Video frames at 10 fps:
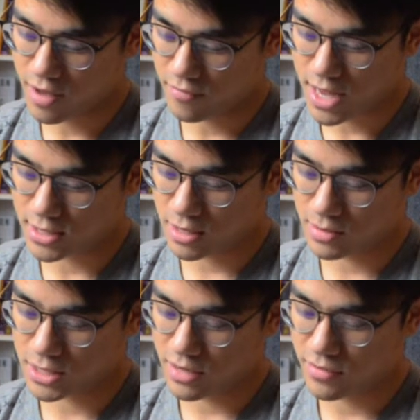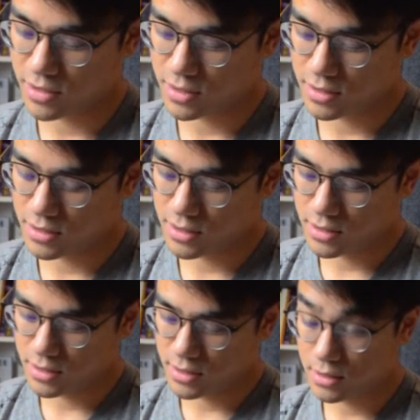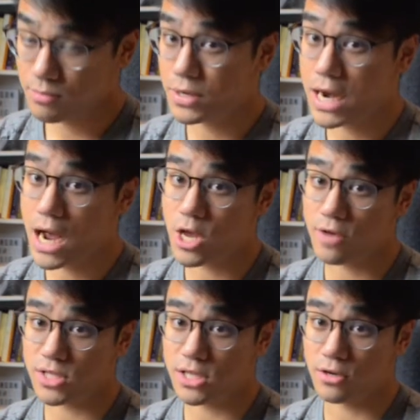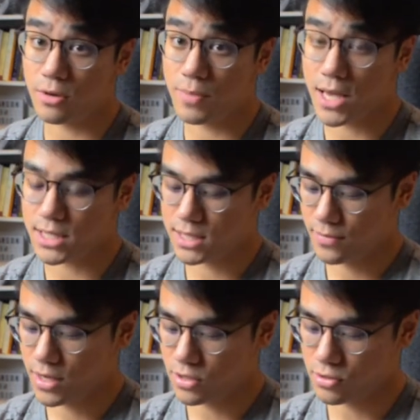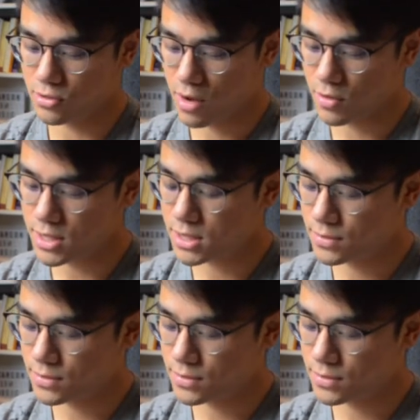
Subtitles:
flat dominant 7th, but now you have C on your bass, and you do that once.